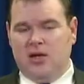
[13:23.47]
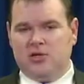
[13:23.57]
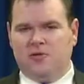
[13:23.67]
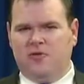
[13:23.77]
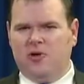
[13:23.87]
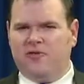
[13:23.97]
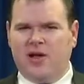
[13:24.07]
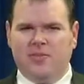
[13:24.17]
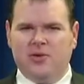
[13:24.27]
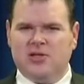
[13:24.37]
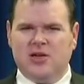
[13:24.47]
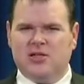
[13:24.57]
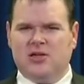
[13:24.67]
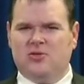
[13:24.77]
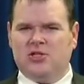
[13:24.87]
So 4 to 5%
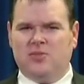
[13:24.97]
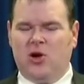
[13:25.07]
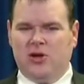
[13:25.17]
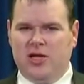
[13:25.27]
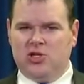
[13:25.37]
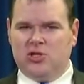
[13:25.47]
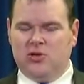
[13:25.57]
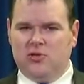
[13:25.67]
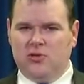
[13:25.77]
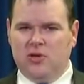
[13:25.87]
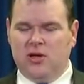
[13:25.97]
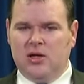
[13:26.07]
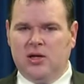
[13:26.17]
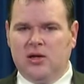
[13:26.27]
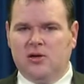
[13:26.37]
is no small issue.
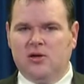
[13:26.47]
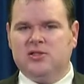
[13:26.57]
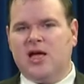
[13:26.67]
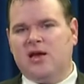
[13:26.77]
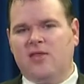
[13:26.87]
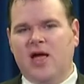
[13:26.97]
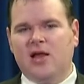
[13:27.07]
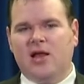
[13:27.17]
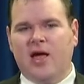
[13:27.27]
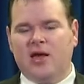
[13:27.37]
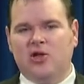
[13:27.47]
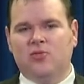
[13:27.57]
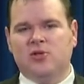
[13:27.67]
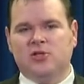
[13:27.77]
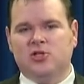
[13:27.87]
Looked at in that light,
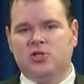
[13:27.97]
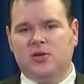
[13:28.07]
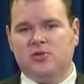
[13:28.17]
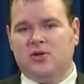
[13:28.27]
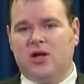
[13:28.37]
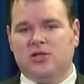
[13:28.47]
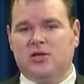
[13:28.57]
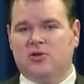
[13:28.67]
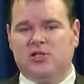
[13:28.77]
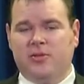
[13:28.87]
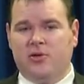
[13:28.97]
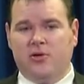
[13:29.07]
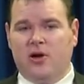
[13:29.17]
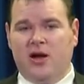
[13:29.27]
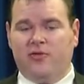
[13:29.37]
humans and chimps are not so
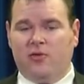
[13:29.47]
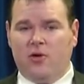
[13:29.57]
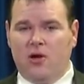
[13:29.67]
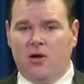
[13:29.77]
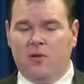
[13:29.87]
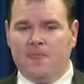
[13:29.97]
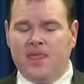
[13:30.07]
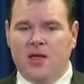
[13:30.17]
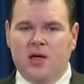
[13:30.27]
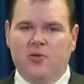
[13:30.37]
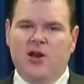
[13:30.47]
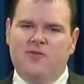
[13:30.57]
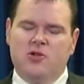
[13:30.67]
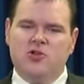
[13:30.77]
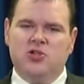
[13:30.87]
similar after all. When
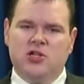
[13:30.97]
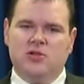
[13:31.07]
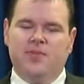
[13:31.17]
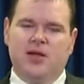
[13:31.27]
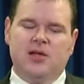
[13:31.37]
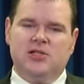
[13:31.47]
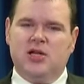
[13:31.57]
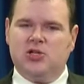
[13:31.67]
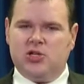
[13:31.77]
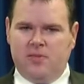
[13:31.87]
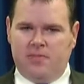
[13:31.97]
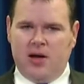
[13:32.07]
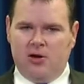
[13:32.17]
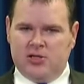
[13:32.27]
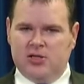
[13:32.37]
evolutionists pick such
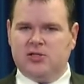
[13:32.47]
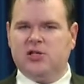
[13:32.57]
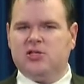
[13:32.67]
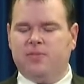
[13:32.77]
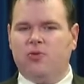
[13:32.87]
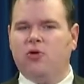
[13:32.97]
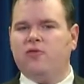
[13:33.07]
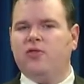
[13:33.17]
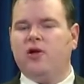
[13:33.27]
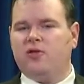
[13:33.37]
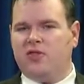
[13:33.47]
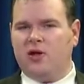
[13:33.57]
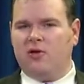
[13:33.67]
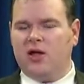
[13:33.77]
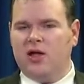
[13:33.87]
comparisons as support for their
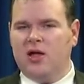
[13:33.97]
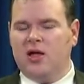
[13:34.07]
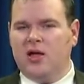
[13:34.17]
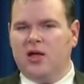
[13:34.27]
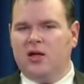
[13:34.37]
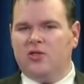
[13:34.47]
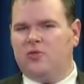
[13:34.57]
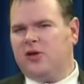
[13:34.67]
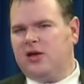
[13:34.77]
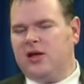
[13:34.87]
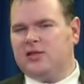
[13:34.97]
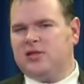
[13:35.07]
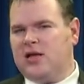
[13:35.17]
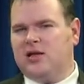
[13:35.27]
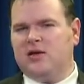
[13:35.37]
theory, they're really not
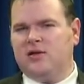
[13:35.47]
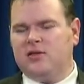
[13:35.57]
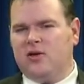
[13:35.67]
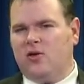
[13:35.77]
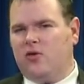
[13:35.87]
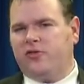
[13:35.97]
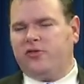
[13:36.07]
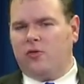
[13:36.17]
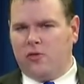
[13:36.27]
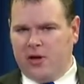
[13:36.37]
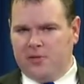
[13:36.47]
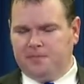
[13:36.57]
telling the whole story.